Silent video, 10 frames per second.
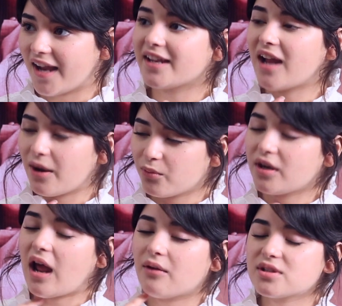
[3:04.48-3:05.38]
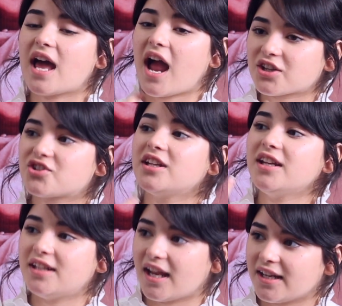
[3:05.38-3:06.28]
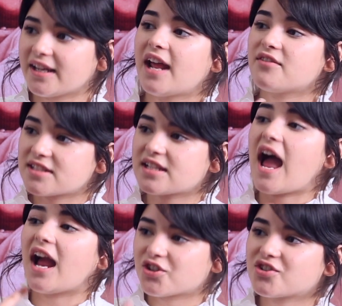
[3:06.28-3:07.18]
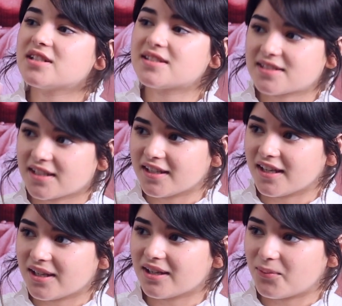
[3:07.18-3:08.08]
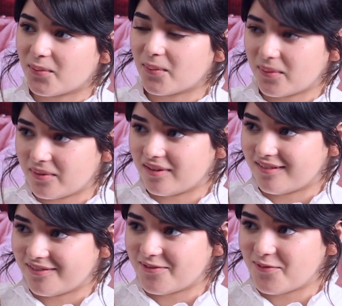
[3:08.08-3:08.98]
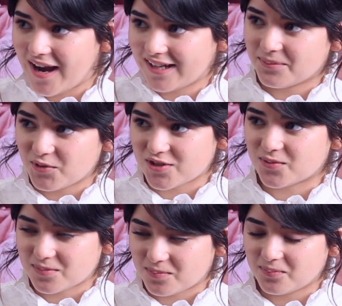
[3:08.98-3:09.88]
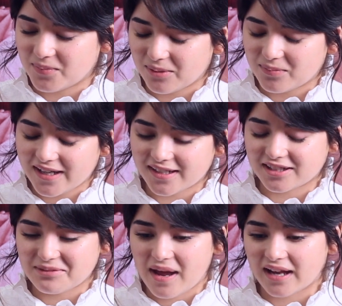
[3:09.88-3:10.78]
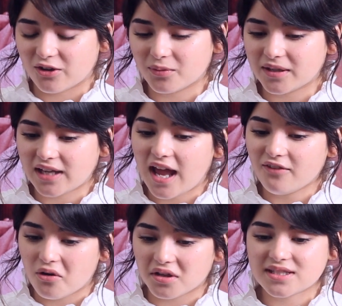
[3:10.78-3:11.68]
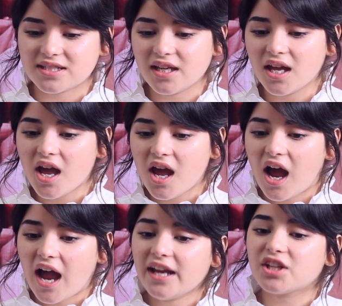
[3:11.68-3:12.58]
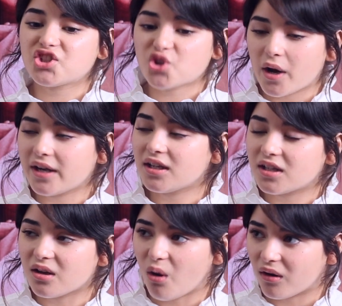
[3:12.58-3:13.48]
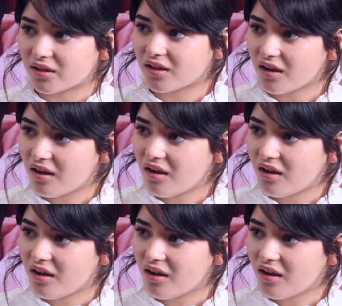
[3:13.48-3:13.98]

I was actually yelling and I was actually singing while the music was being played in the background. But I enjoyed it a lot.